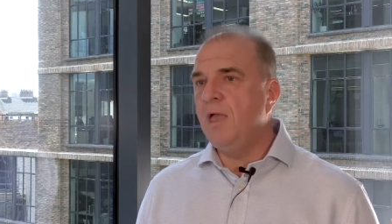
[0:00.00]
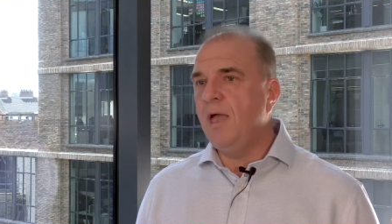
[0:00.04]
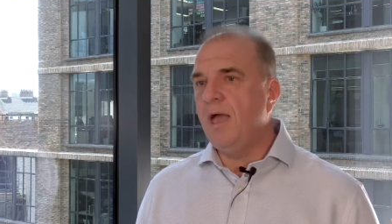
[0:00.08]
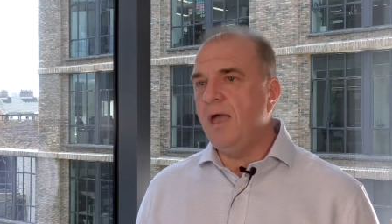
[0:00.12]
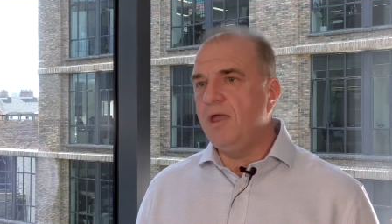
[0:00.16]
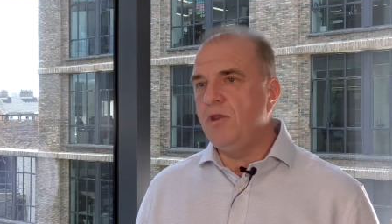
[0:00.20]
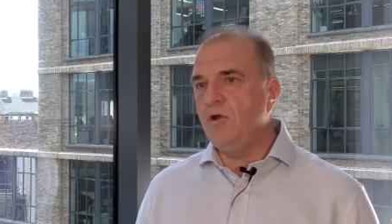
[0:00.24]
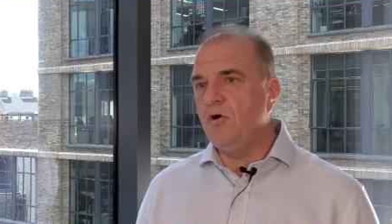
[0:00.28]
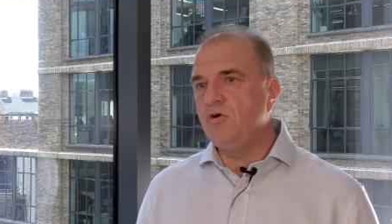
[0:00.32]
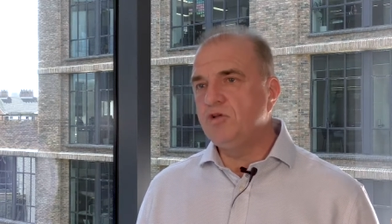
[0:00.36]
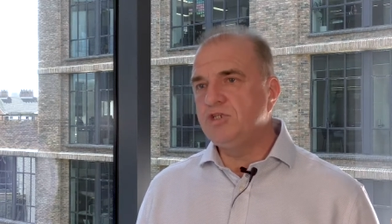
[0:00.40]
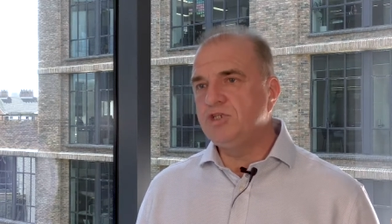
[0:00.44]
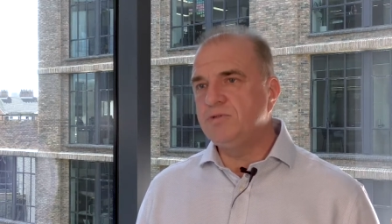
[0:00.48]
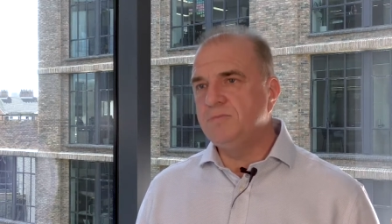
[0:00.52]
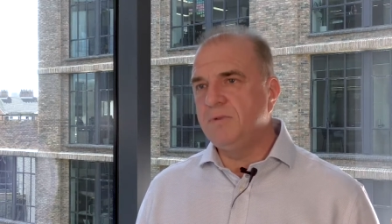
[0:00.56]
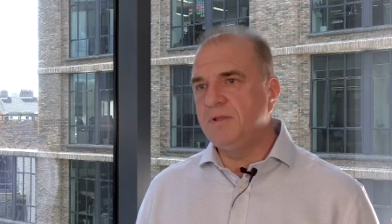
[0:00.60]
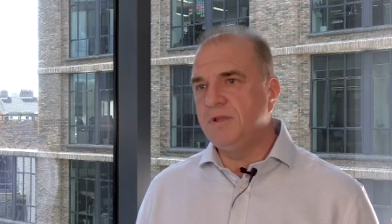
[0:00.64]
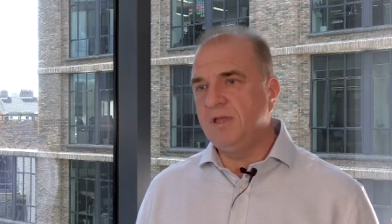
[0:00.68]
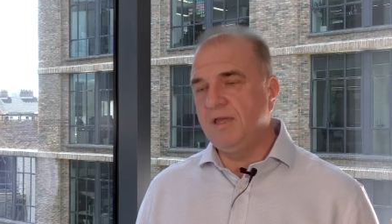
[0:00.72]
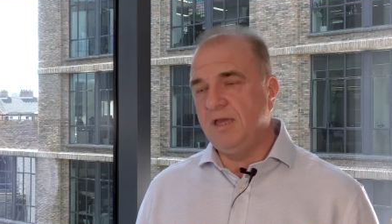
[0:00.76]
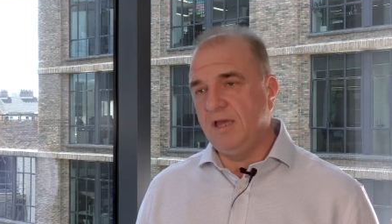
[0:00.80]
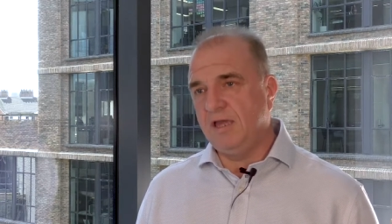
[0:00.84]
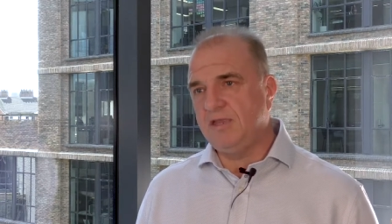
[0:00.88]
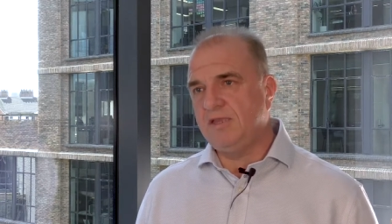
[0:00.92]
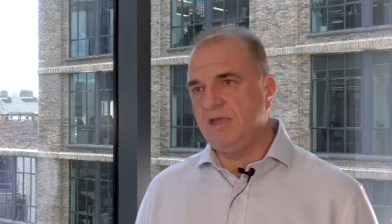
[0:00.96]
and
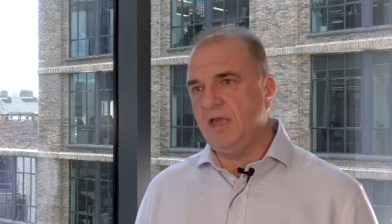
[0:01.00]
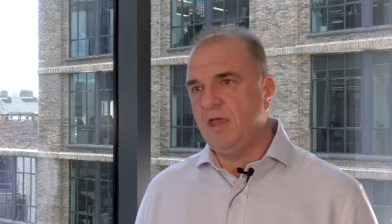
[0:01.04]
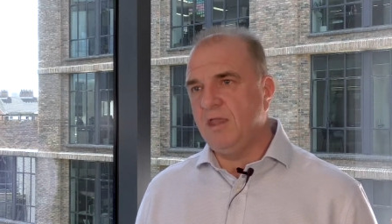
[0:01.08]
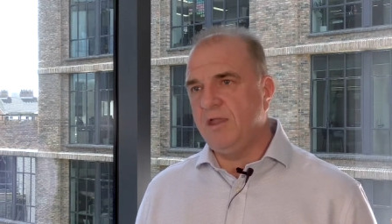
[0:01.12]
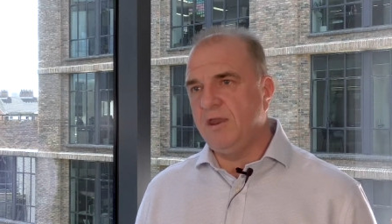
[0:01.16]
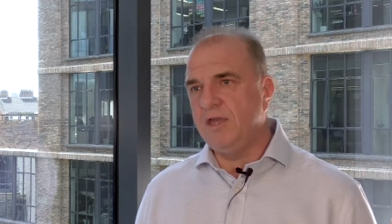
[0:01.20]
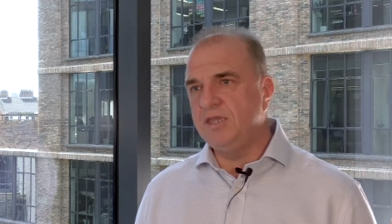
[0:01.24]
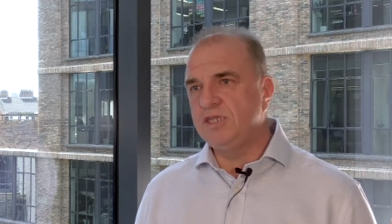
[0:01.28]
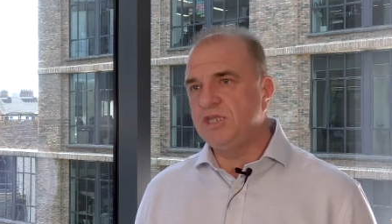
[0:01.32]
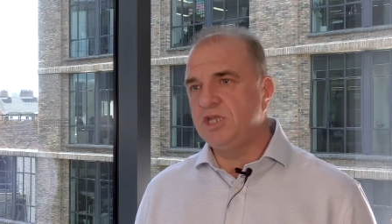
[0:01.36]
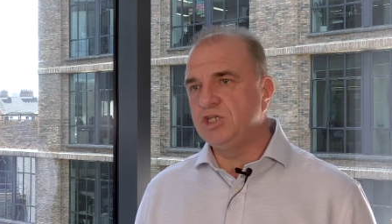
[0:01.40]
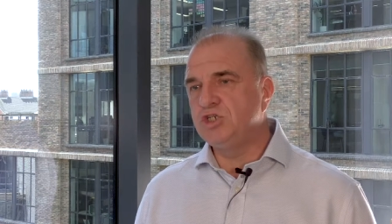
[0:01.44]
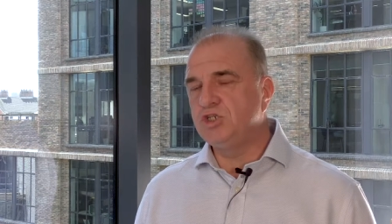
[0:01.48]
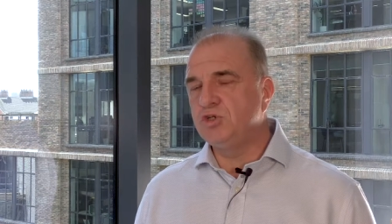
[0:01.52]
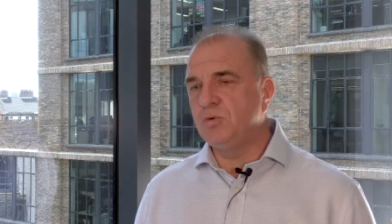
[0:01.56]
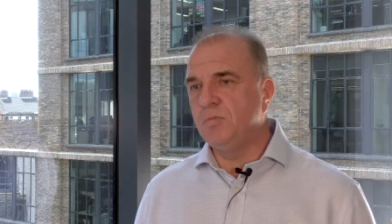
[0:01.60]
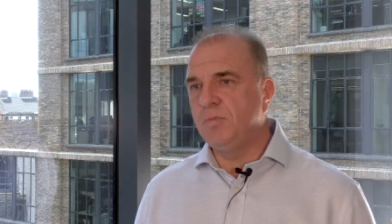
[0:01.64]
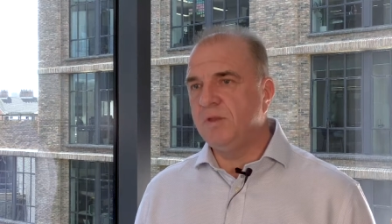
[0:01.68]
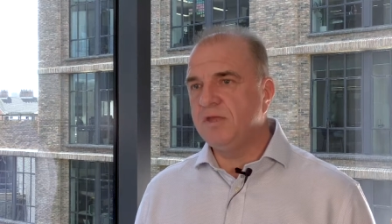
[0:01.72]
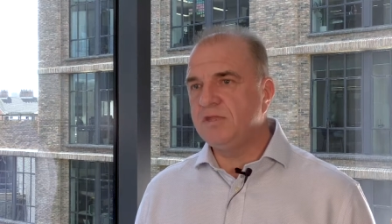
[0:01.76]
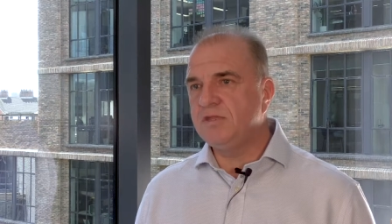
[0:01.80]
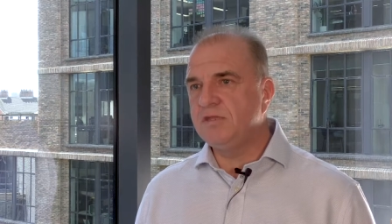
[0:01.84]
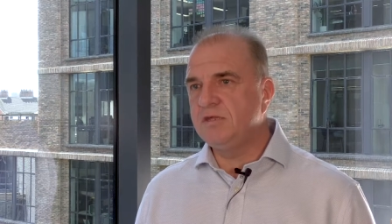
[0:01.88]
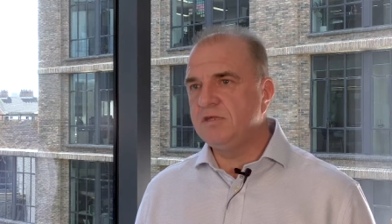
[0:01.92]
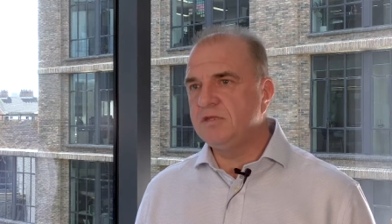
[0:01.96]
ultimately accelerate digital
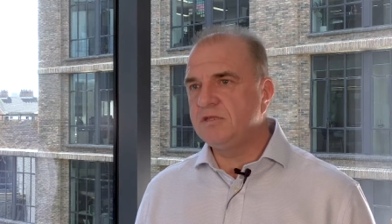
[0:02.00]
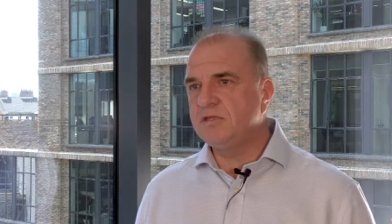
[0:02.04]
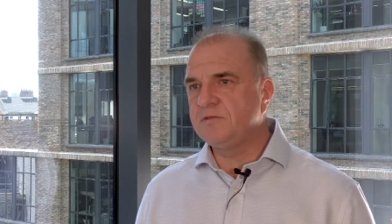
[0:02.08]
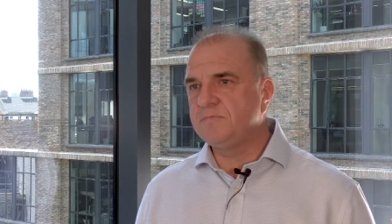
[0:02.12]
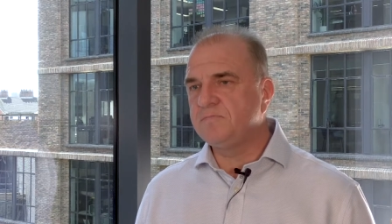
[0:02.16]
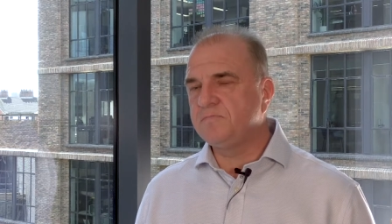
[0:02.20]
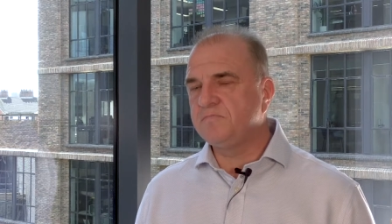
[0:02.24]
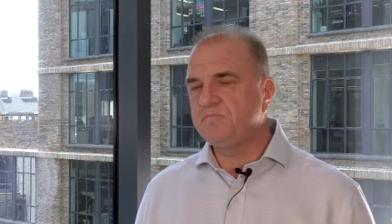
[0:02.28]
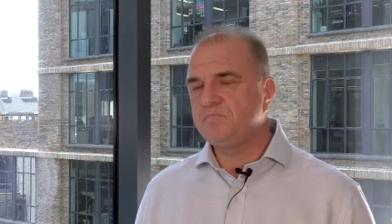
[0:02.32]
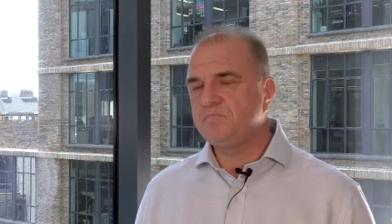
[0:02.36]
business,